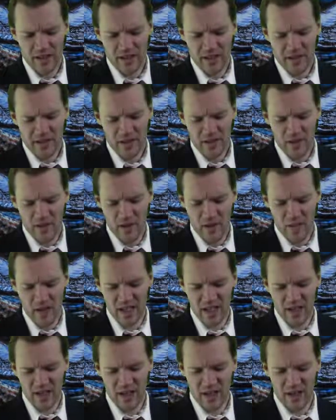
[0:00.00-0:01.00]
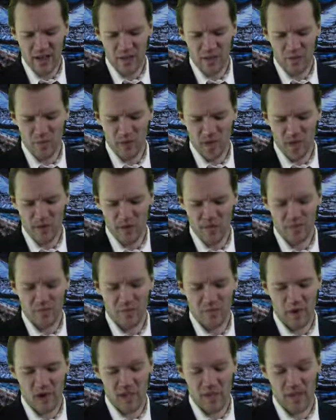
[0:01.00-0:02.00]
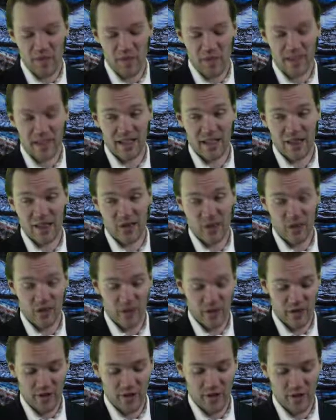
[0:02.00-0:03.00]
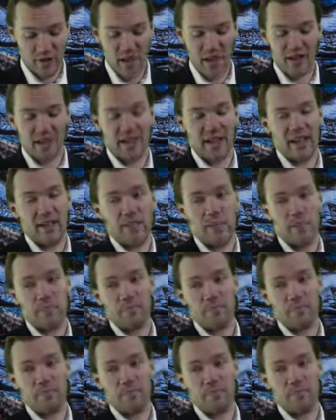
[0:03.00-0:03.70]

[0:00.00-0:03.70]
so it's not meant to kill, but possibly to control or communicate.